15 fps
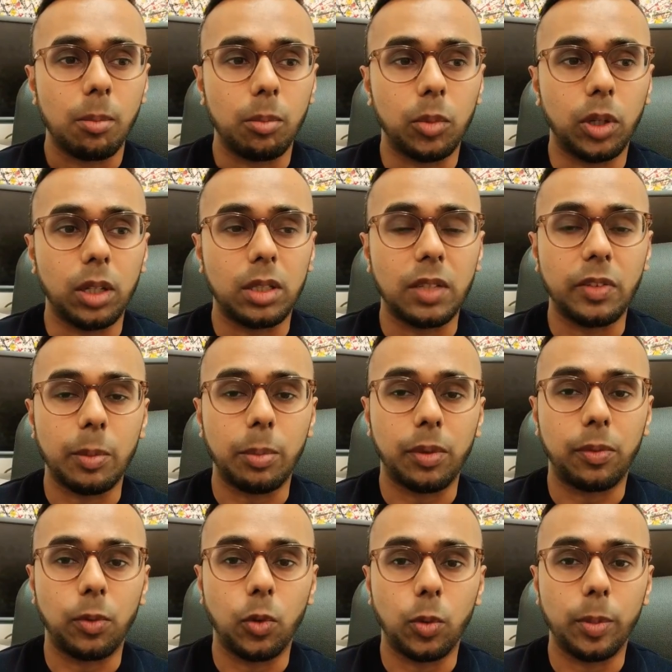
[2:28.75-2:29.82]
monitor their
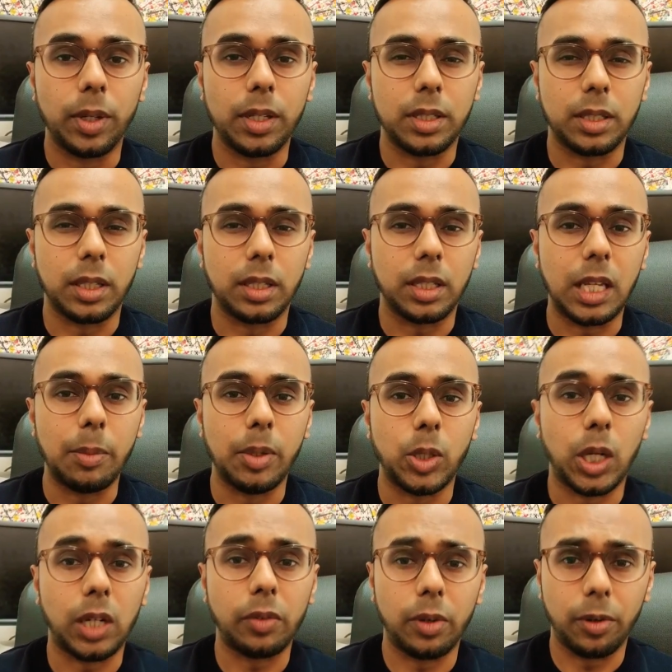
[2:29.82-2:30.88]
performance and keep a
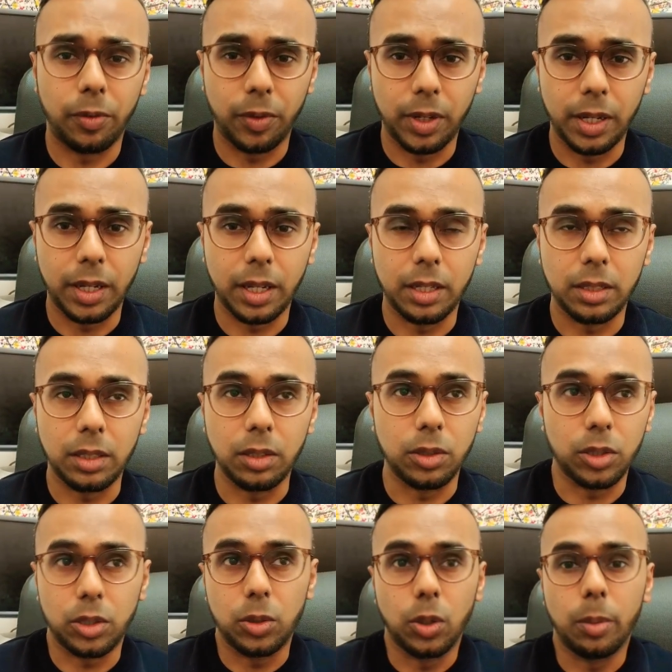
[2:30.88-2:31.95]
track of everything, and
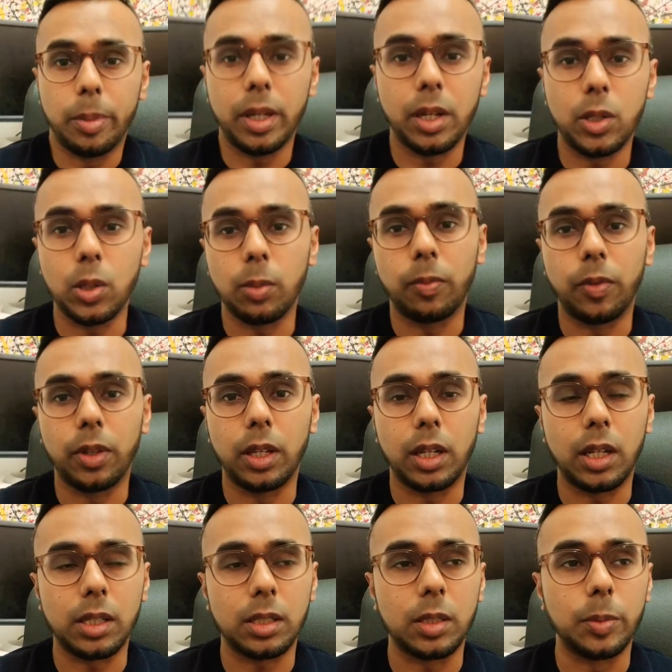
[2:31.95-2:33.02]
just do a better job for their
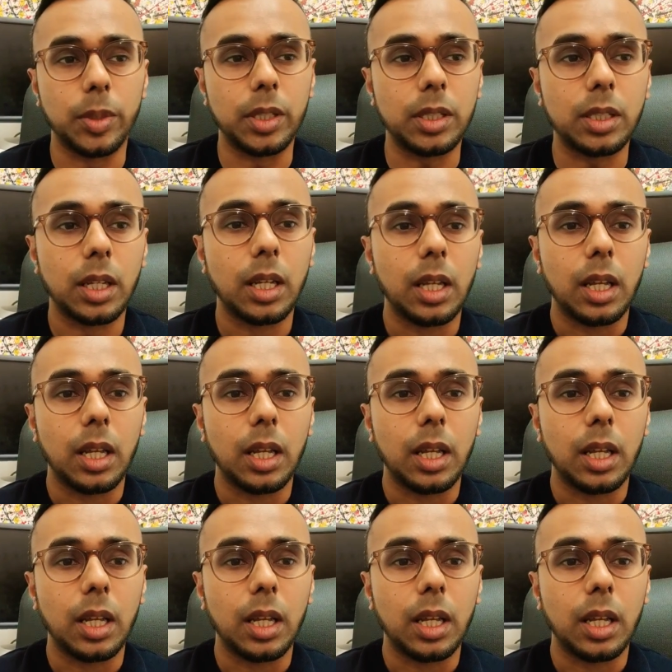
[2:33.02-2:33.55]
customers.